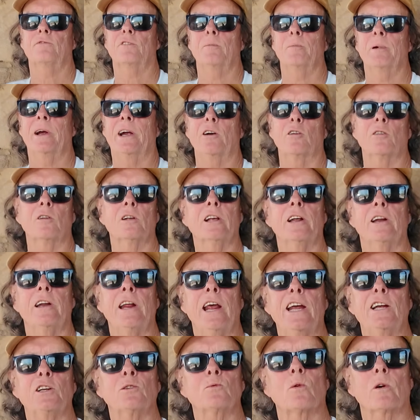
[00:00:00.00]
from my early
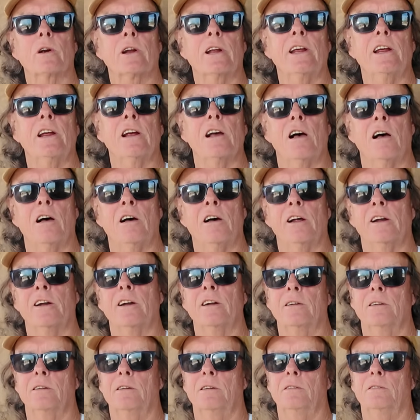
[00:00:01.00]
days working
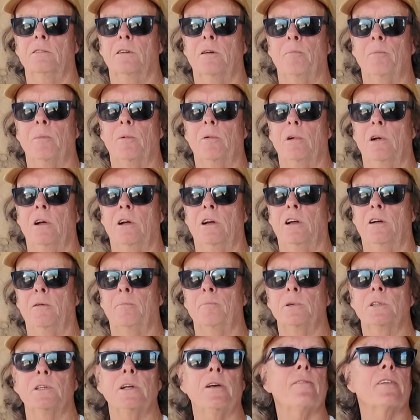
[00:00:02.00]
on um, uh,
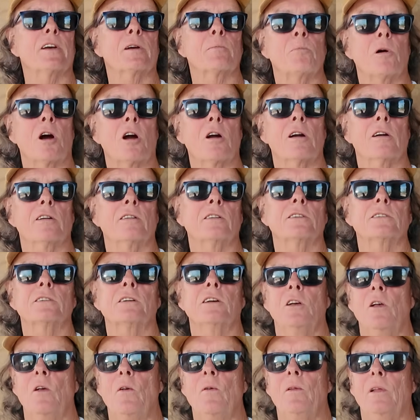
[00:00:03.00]
Pacific
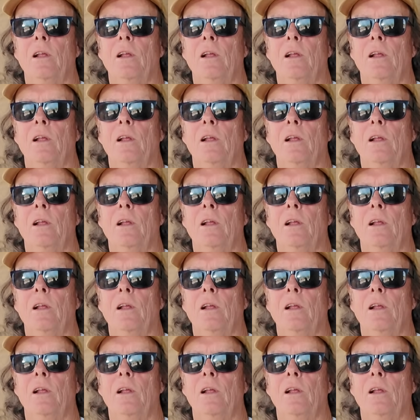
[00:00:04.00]
Martens,